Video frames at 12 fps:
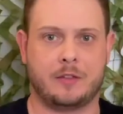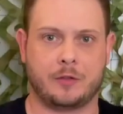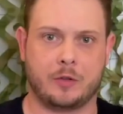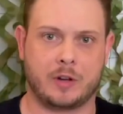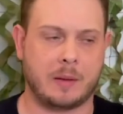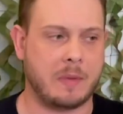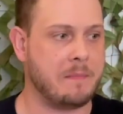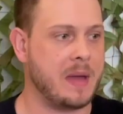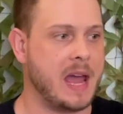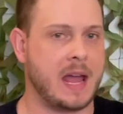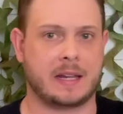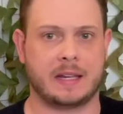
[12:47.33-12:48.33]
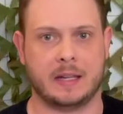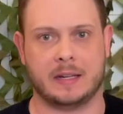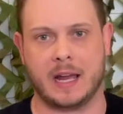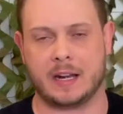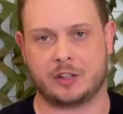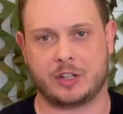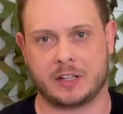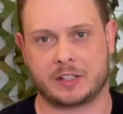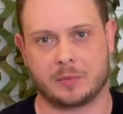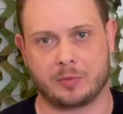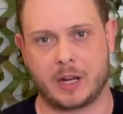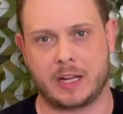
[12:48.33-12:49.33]
threw it on my back, and had a chance
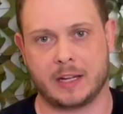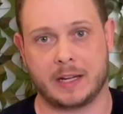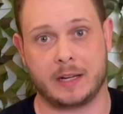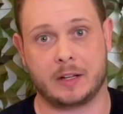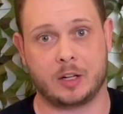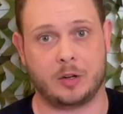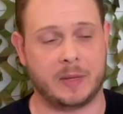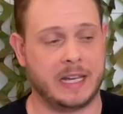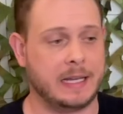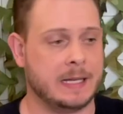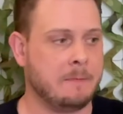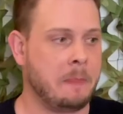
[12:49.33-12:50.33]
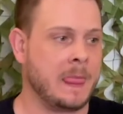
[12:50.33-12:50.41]
to break it in a little bit.